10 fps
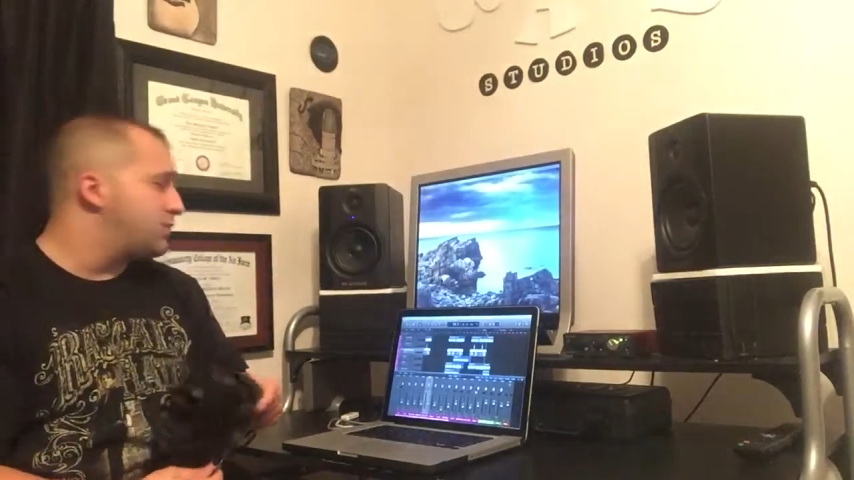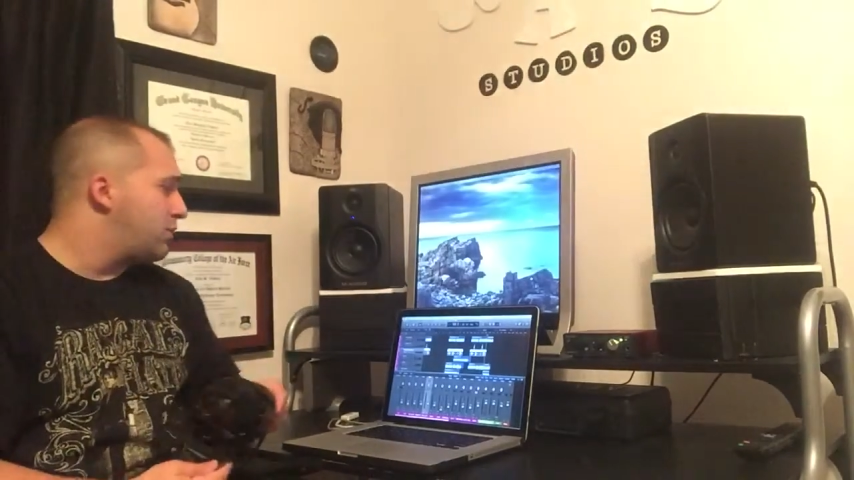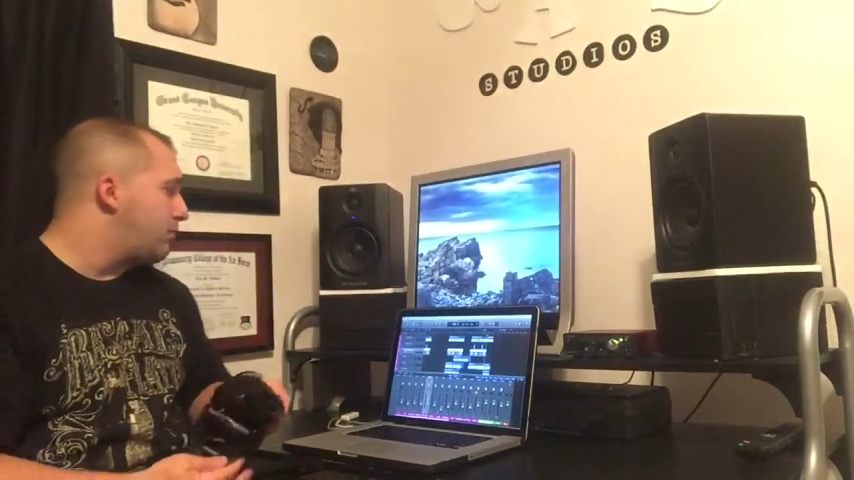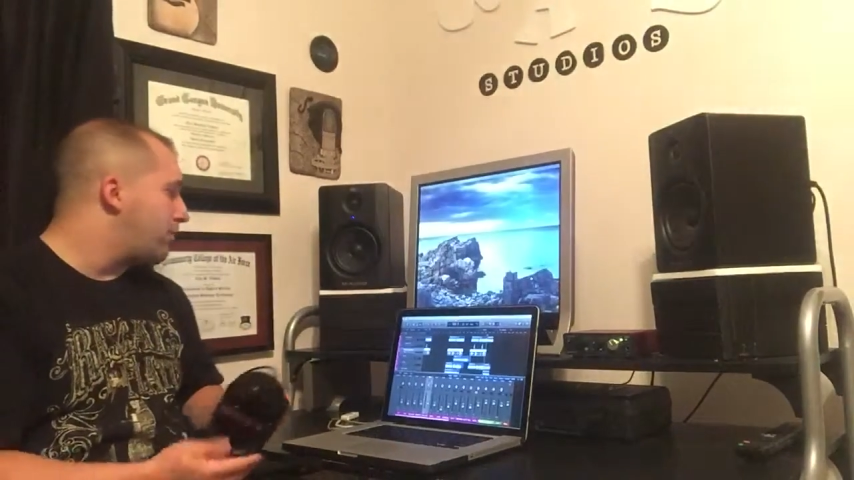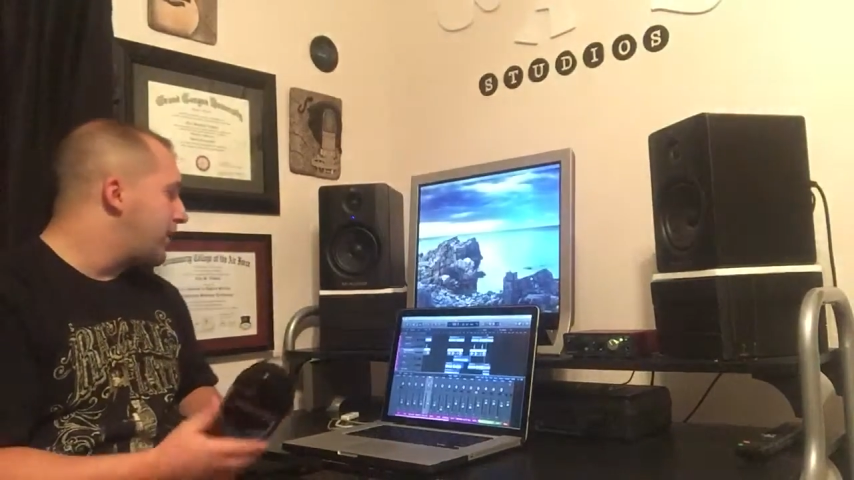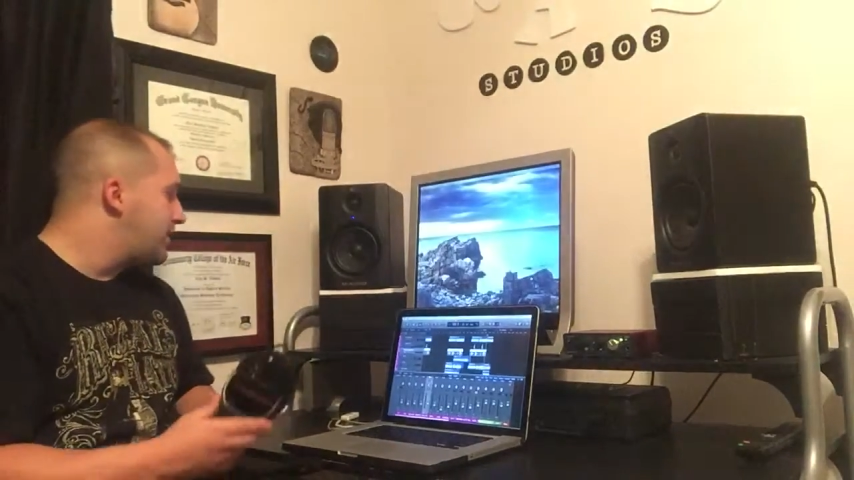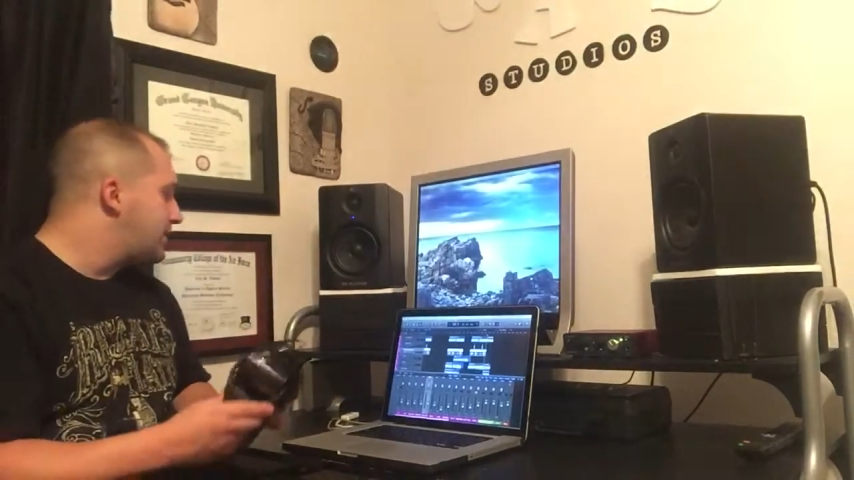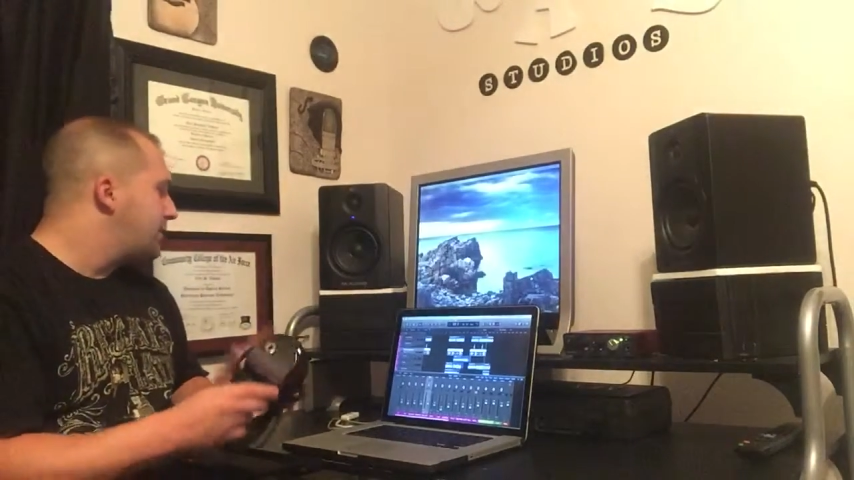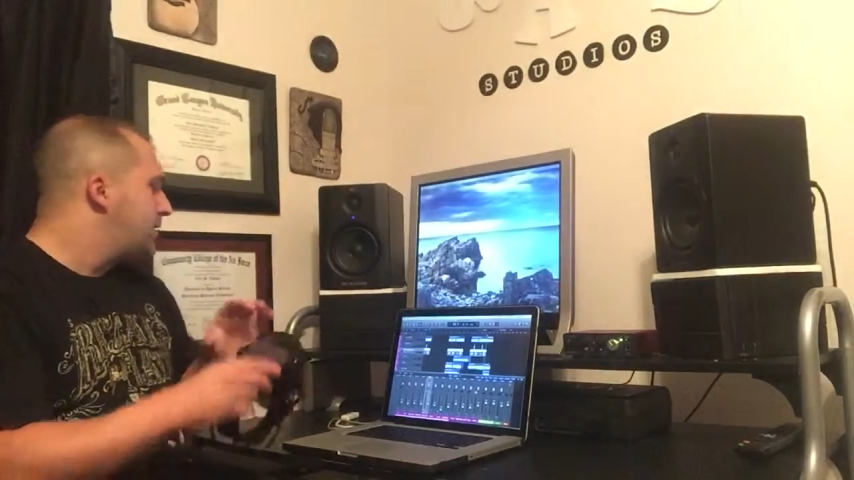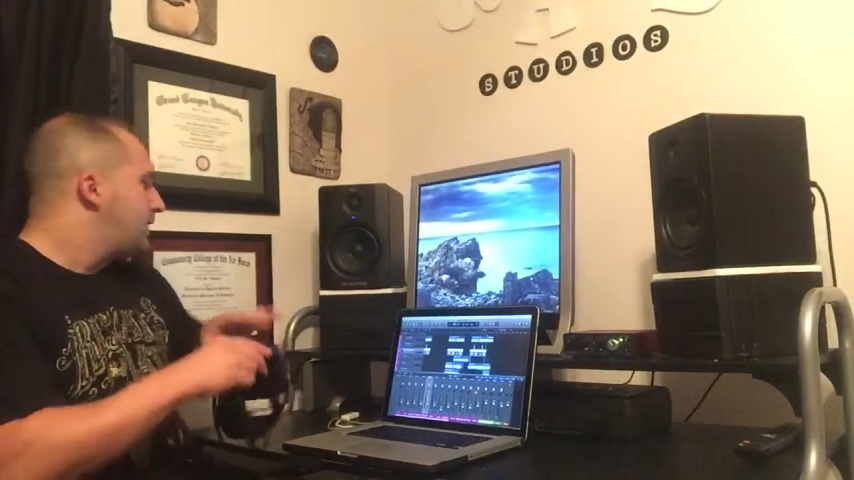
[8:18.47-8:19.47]
this one
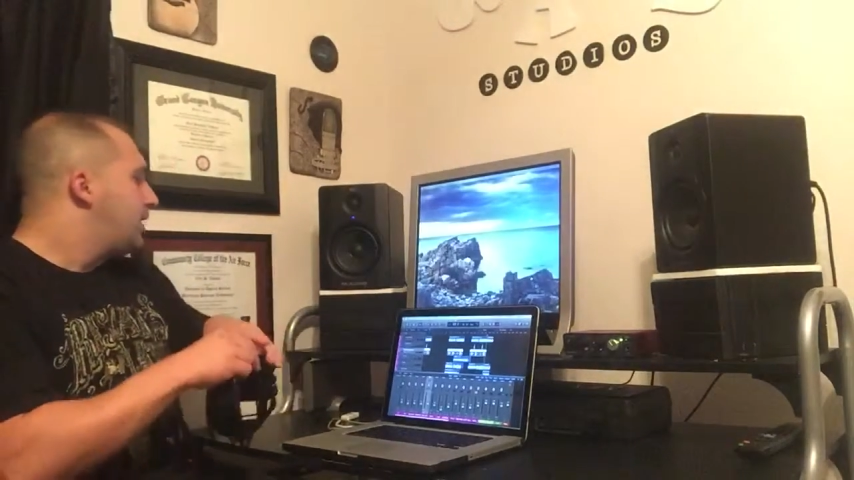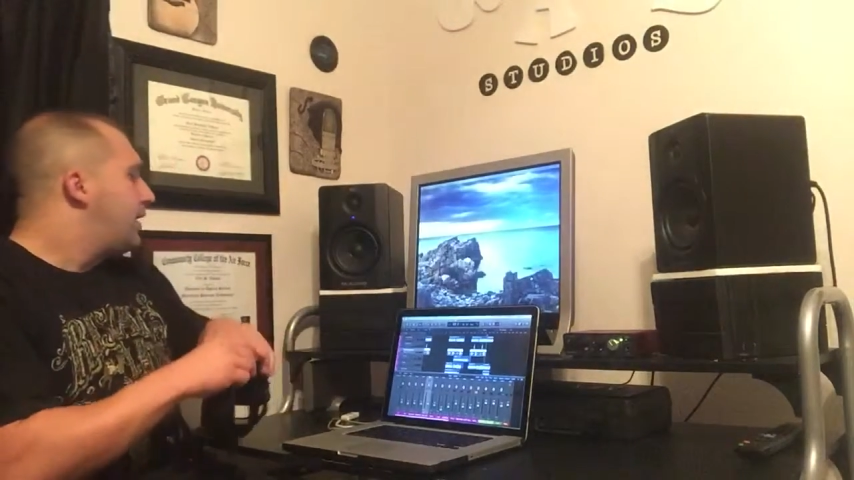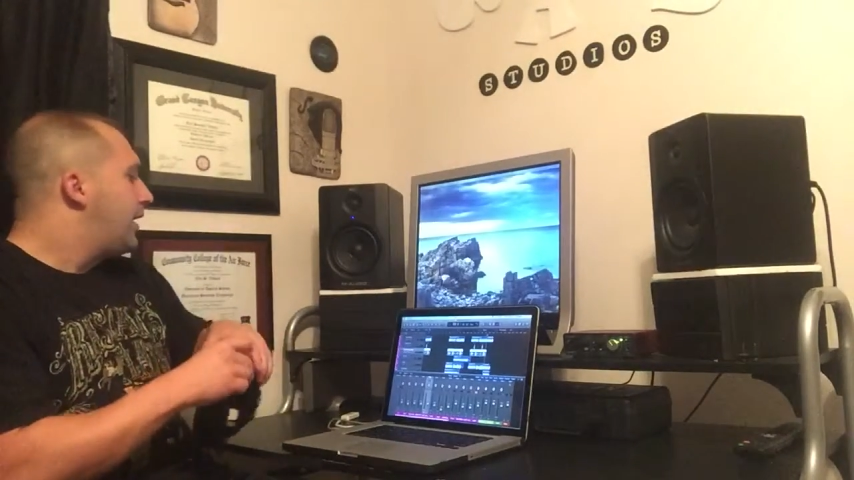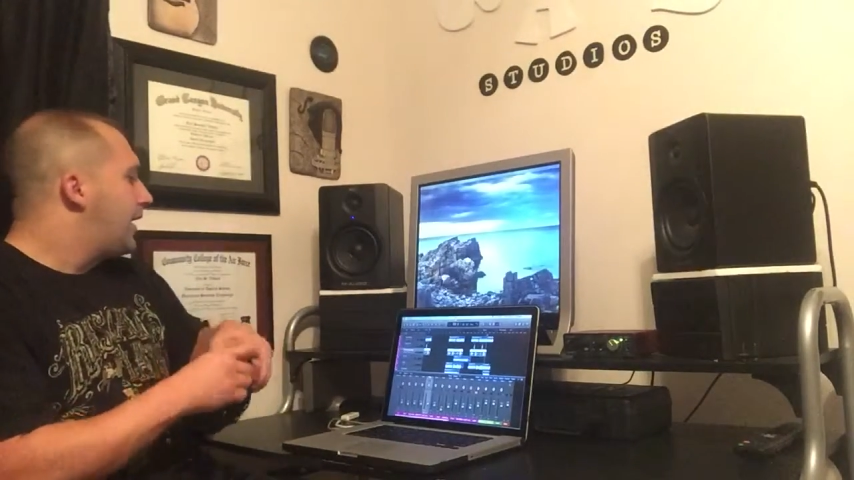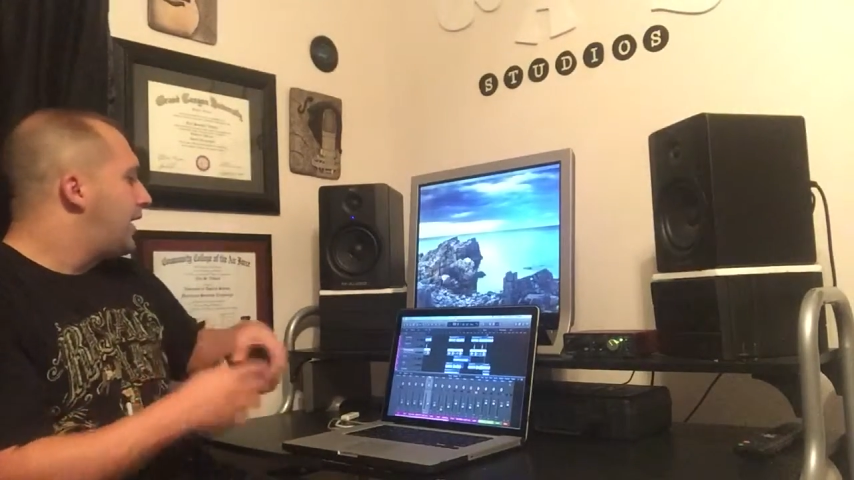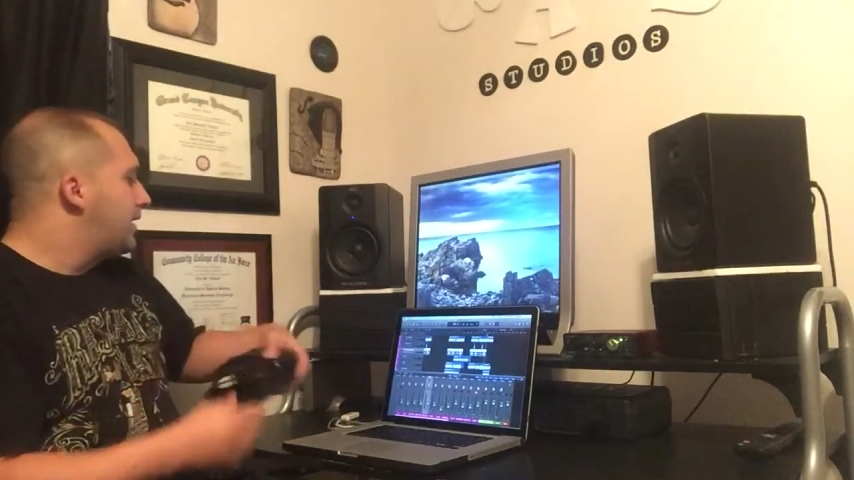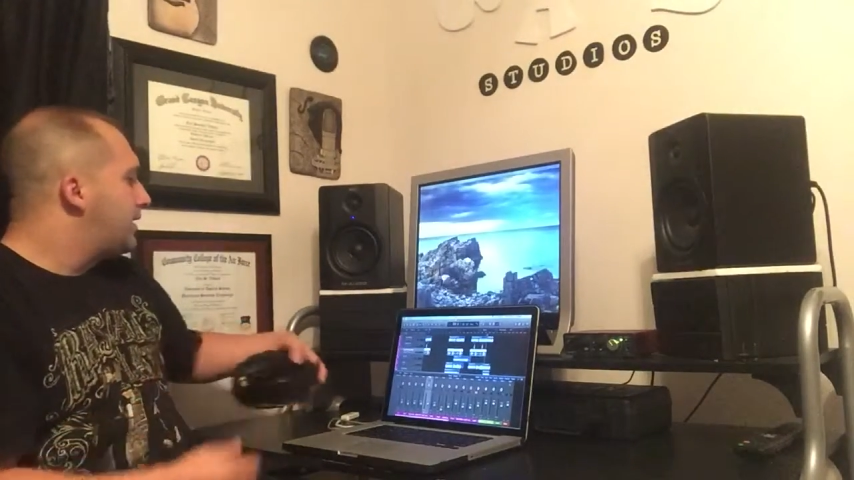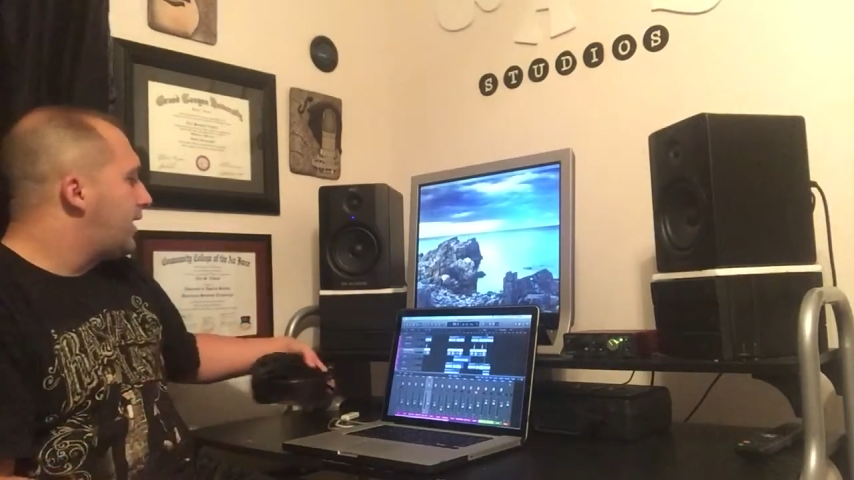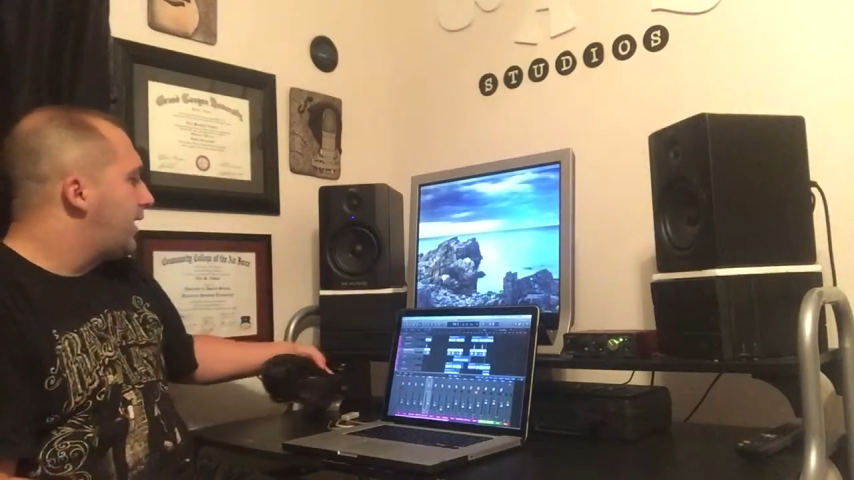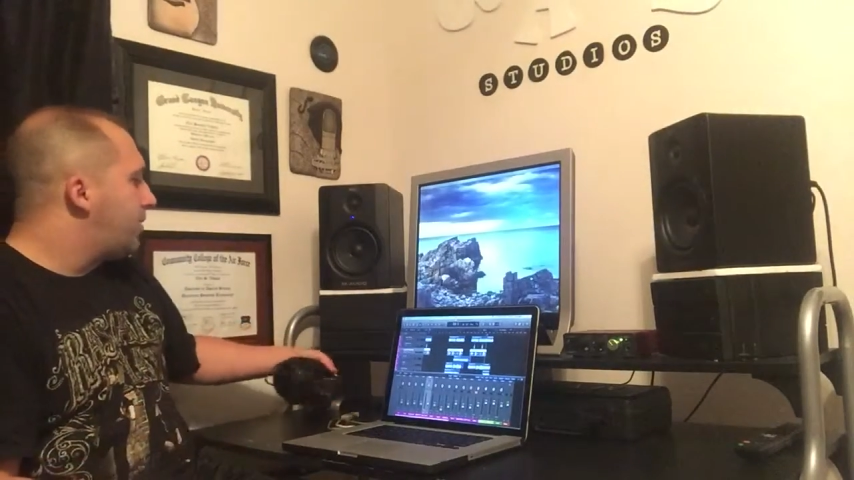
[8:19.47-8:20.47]
breaks. And